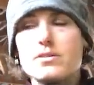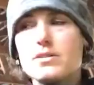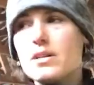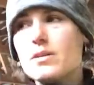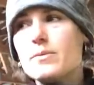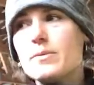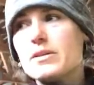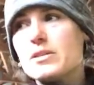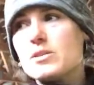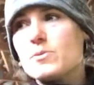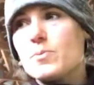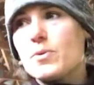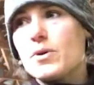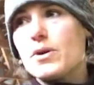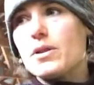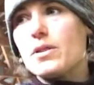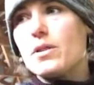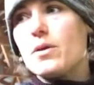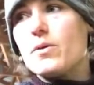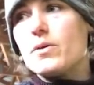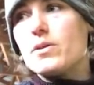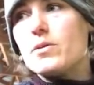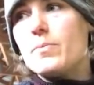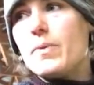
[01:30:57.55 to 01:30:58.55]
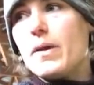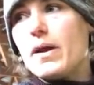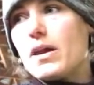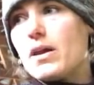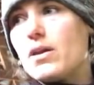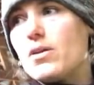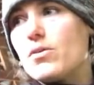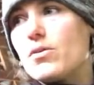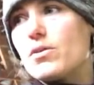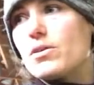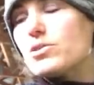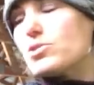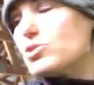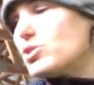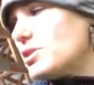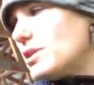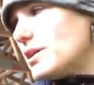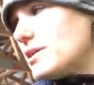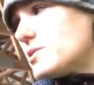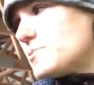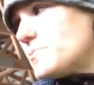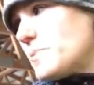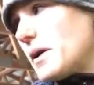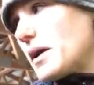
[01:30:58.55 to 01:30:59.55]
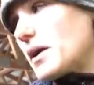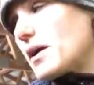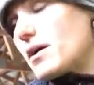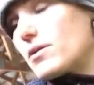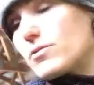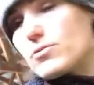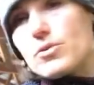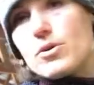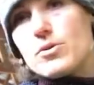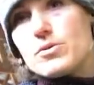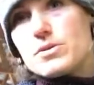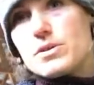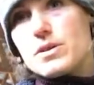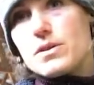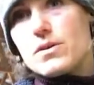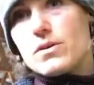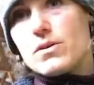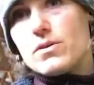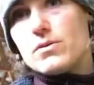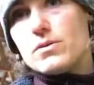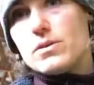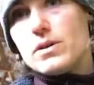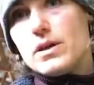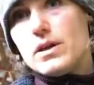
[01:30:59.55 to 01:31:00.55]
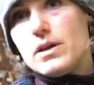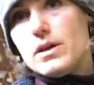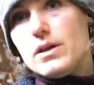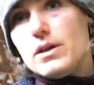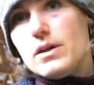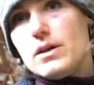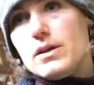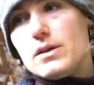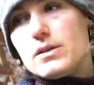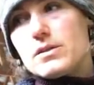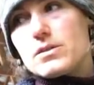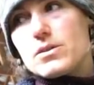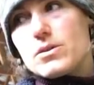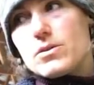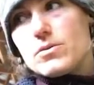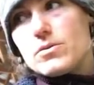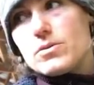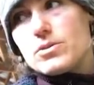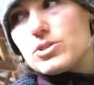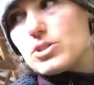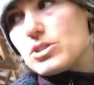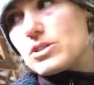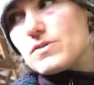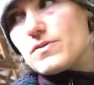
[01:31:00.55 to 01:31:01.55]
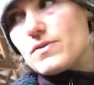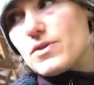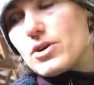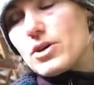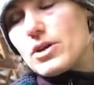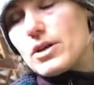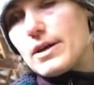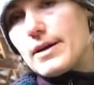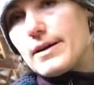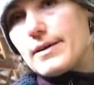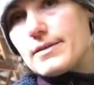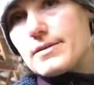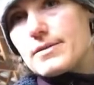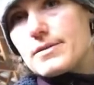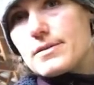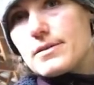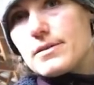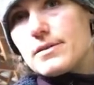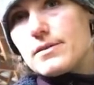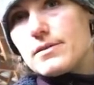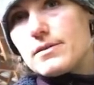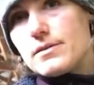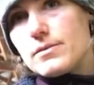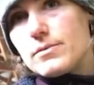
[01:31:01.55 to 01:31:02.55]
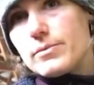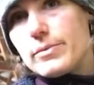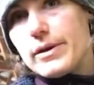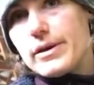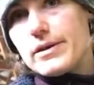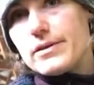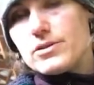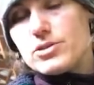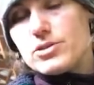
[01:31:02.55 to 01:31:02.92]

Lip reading: Cinnamon's pretty low on the pecking order. She does pick on Rosie though, so which isn't very nice. But